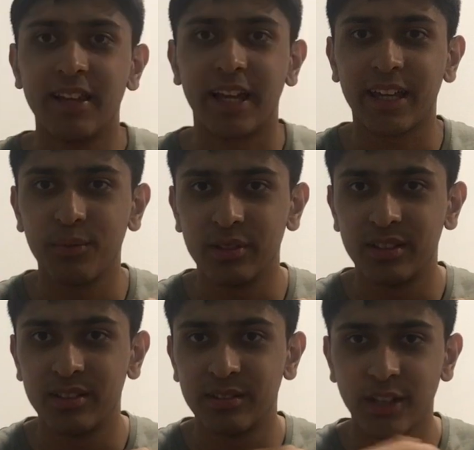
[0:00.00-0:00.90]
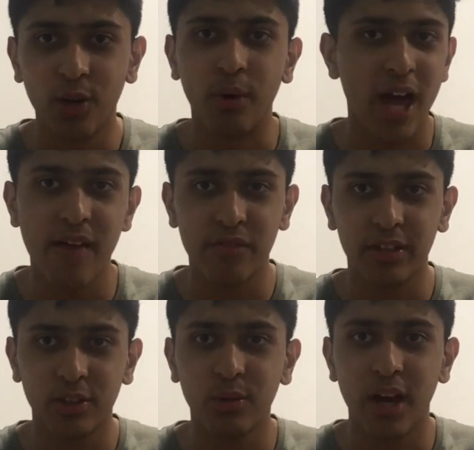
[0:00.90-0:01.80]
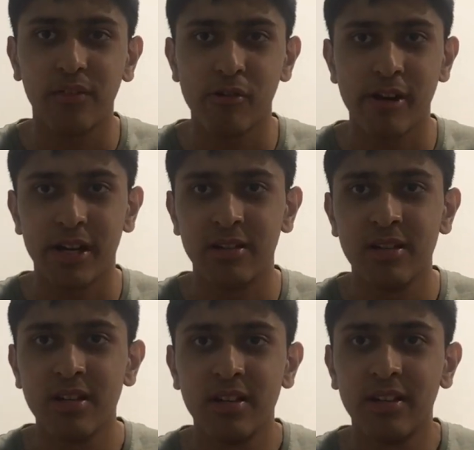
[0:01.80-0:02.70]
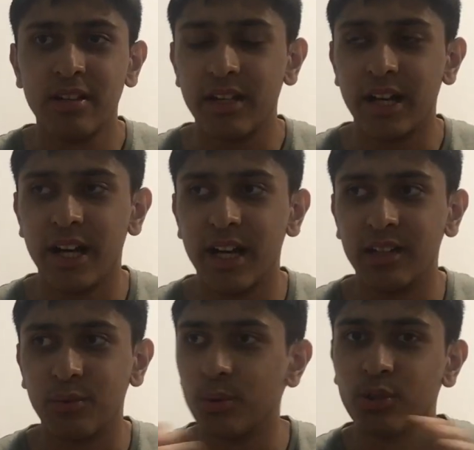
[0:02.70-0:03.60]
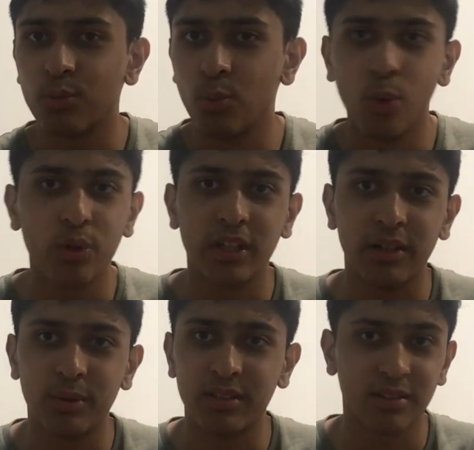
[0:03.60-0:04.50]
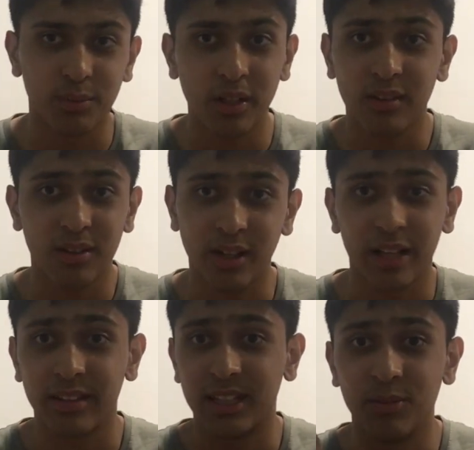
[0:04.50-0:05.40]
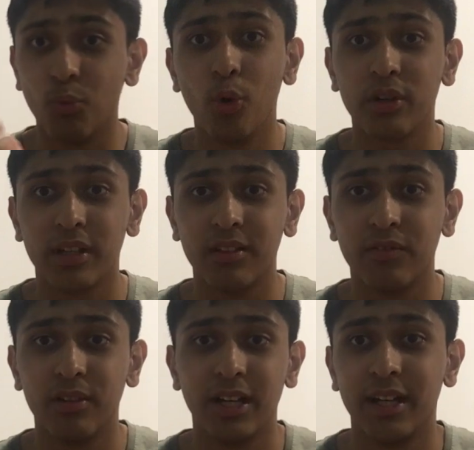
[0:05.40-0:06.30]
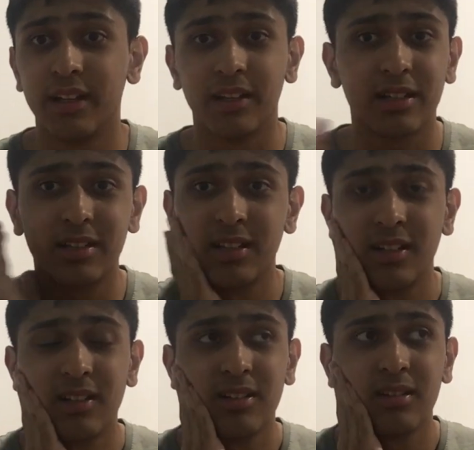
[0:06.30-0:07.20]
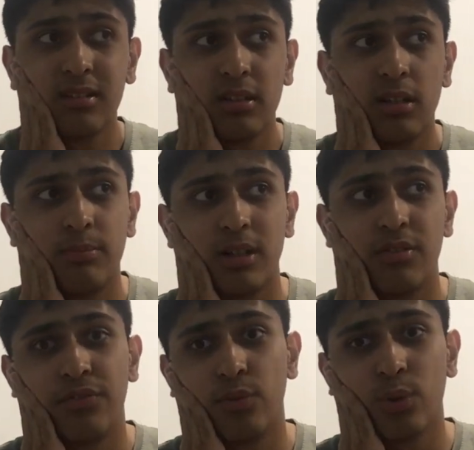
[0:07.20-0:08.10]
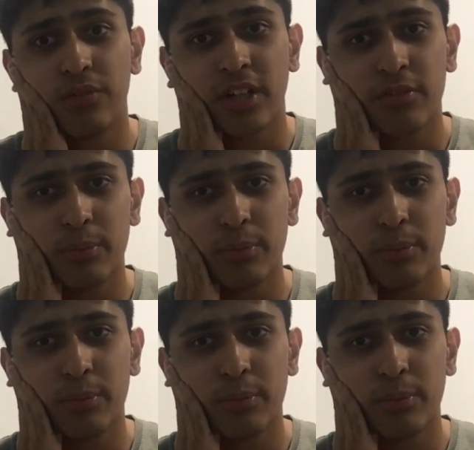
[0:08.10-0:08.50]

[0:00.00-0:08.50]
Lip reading: Like it was so heavy rain, and we were just walking. We just had to keep walking for like about 45